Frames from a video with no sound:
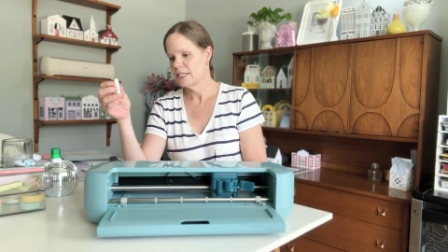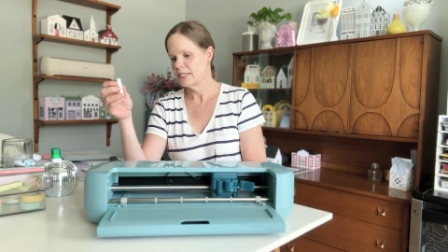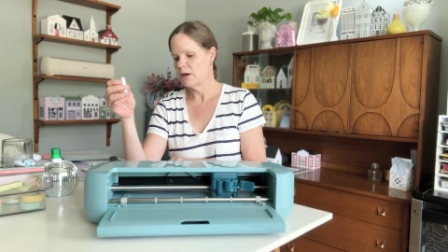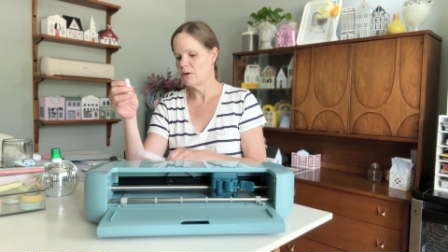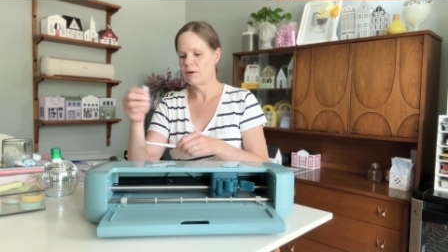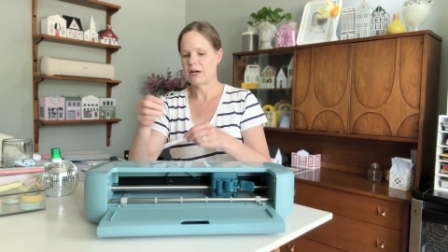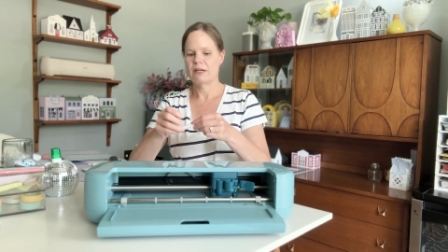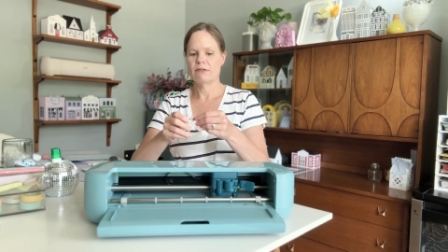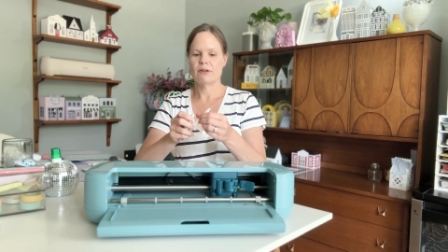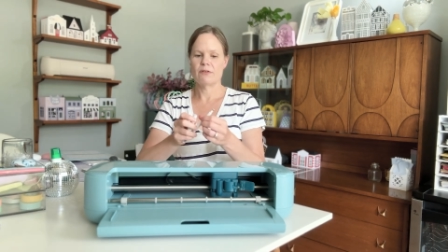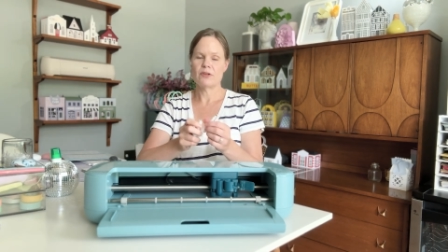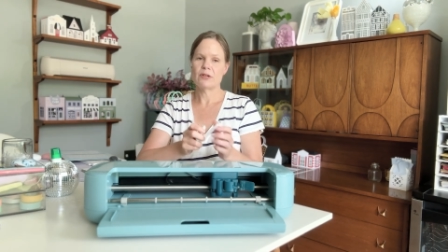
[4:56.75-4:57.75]
So I don't
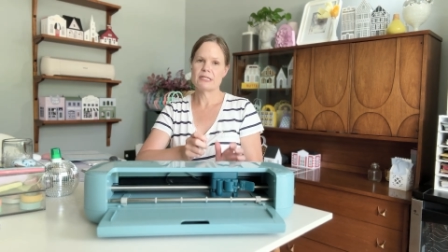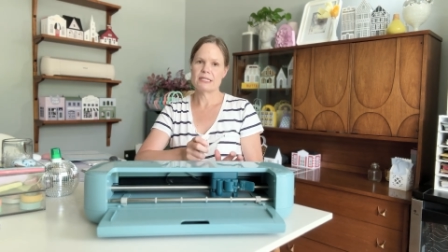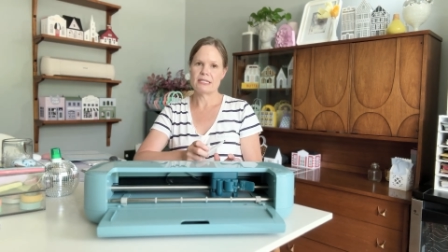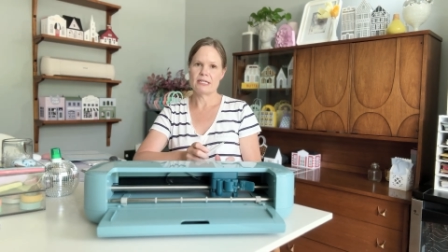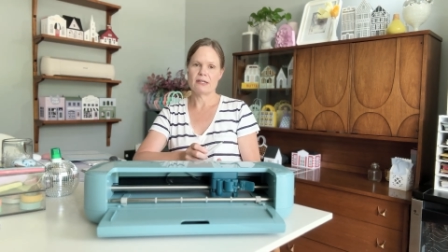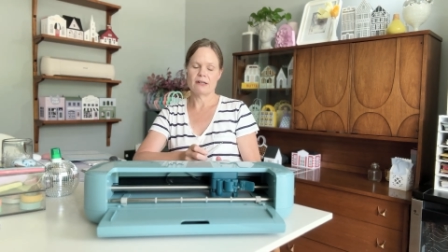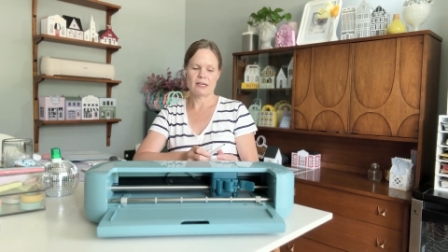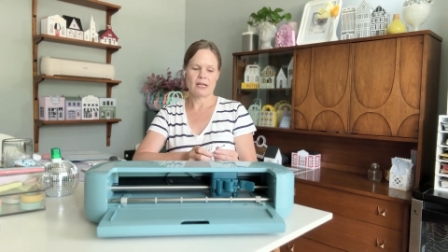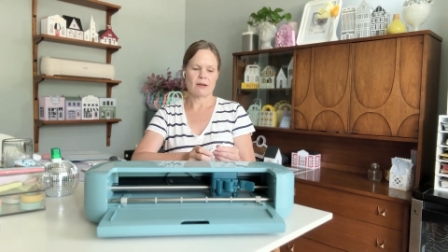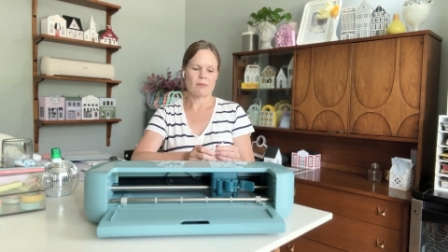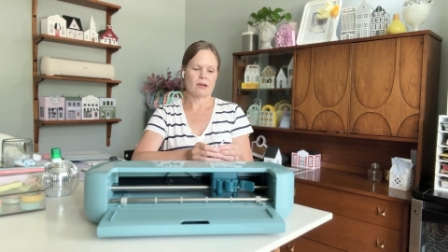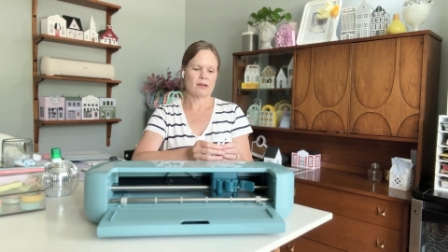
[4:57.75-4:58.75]
know if you can see on
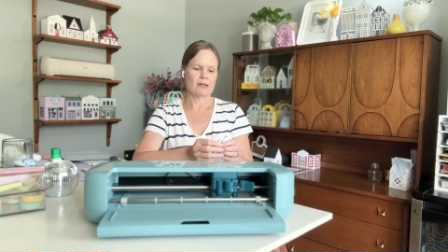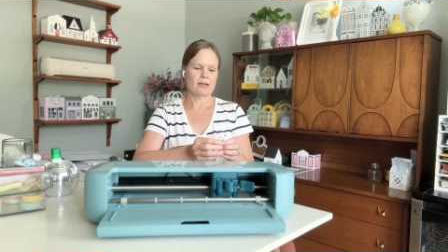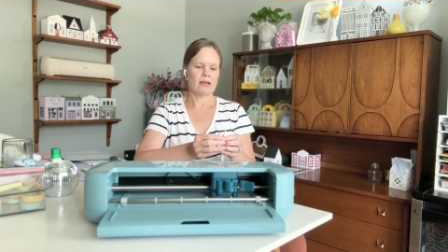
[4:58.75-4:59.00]
camera.